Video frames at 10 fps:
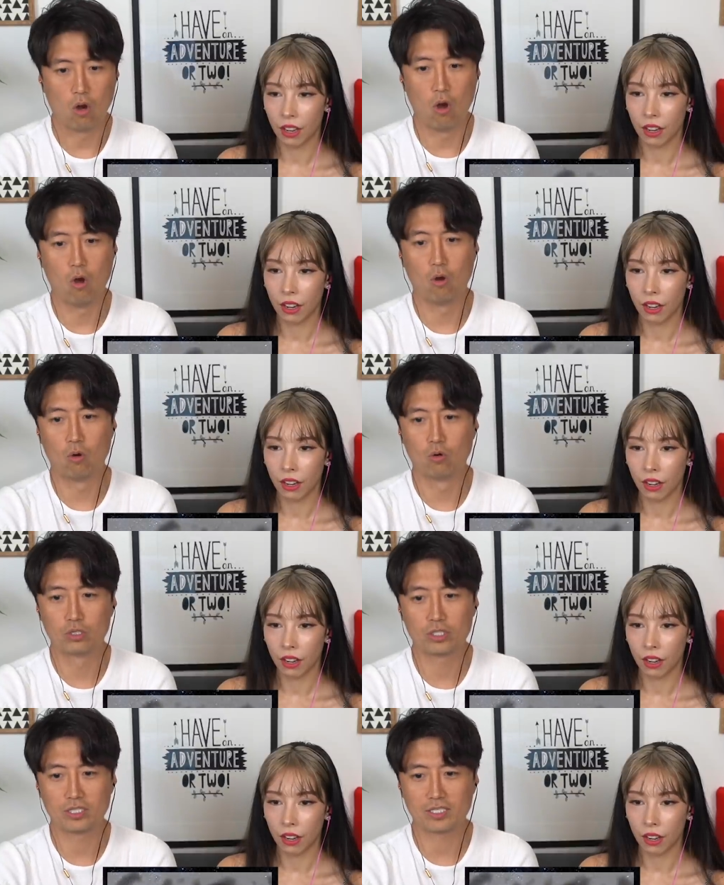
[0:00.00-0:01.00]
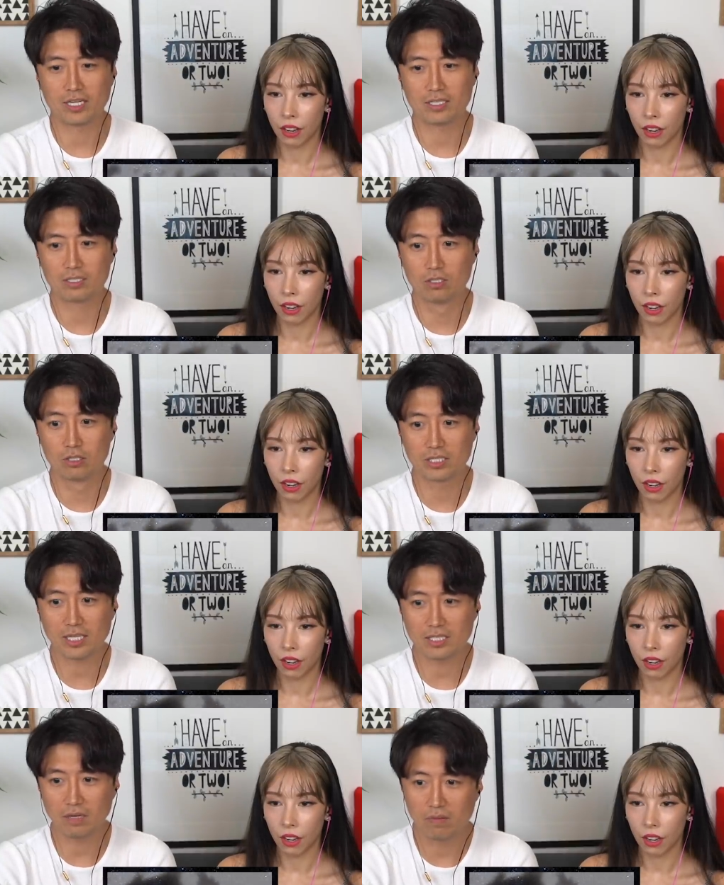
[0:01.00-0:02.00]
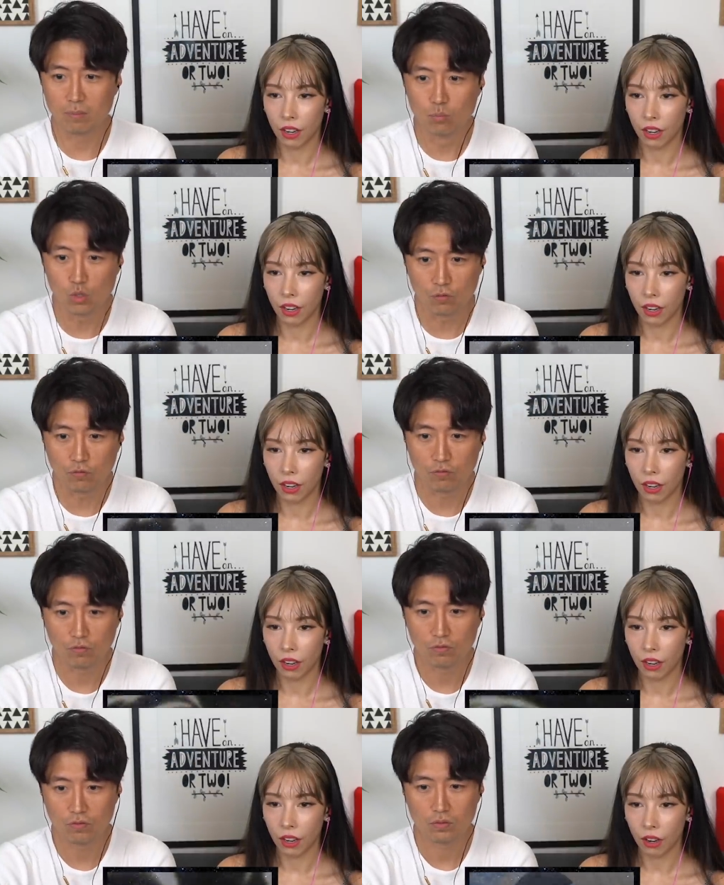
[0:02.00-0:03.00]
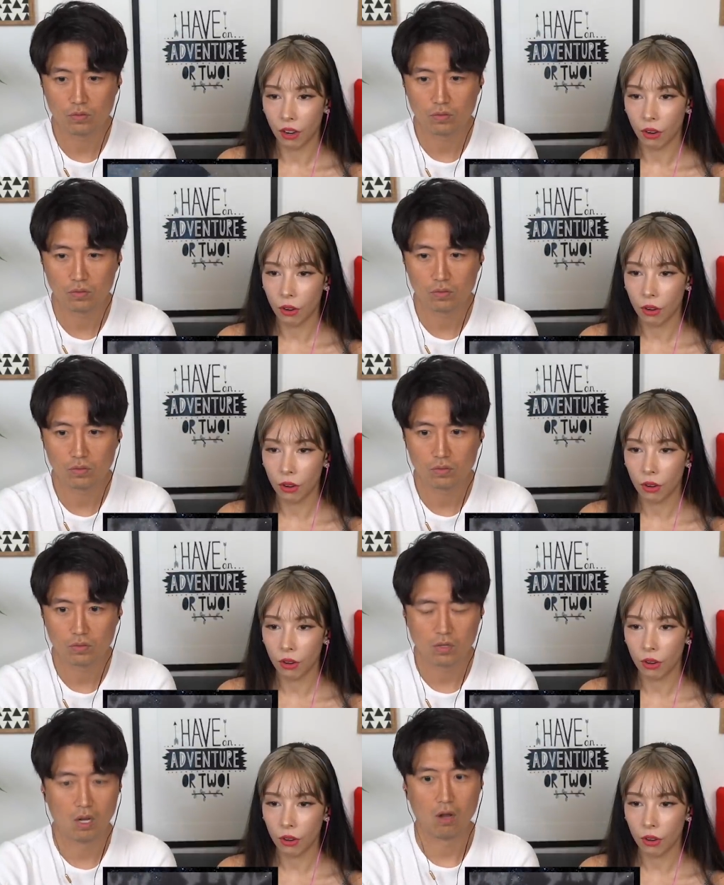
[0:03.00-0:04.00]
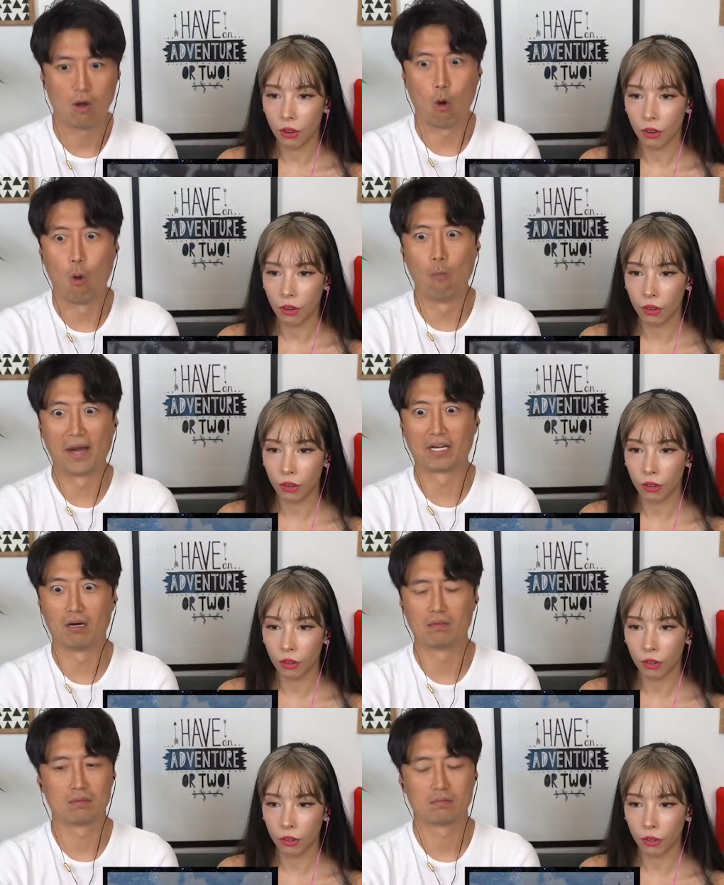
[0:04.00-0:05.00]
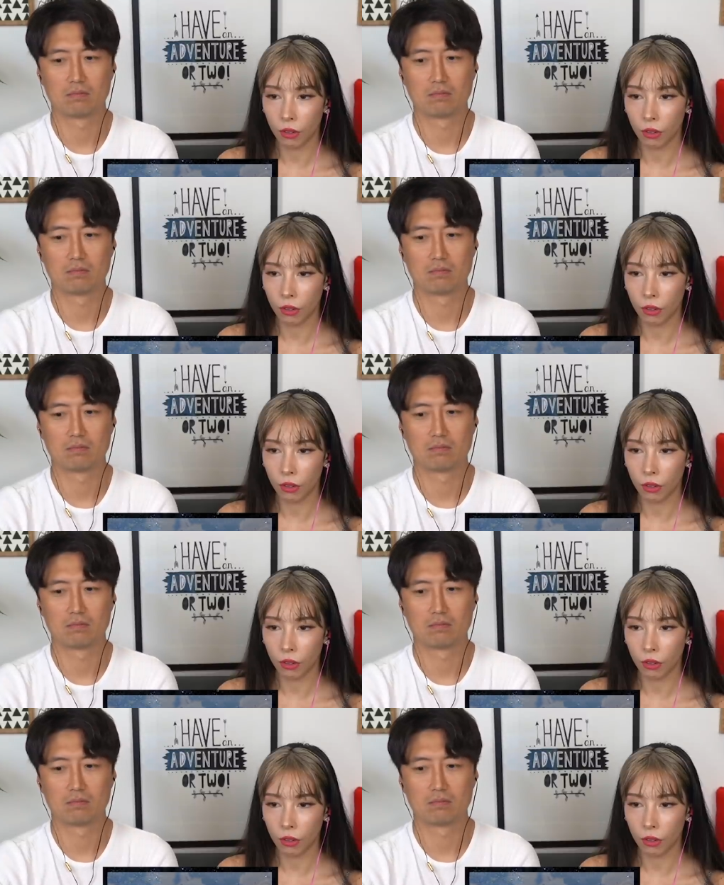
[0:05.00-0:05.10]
Speaker 1: Oh shit, this guy dude, this guy didn't even move. Oh, oh my god.